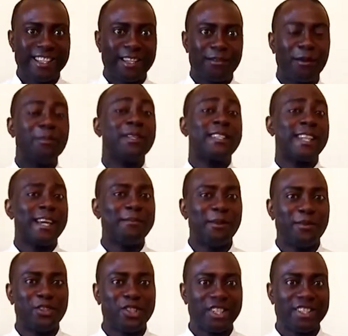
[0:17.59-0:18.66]
From the time
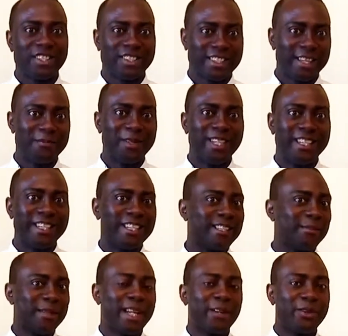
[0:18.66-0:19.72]
of Jesus, it's
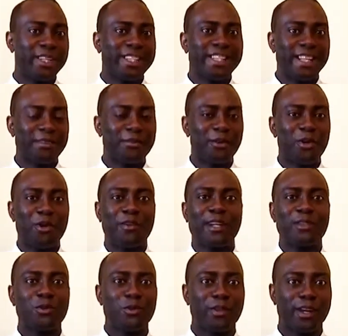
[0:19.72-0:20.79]
been outdated for over
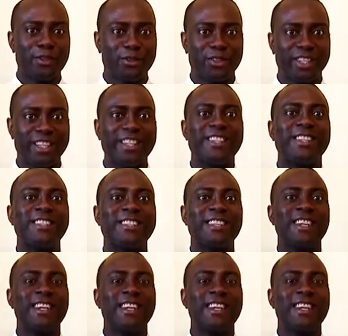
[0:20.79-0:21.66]
2,000 years.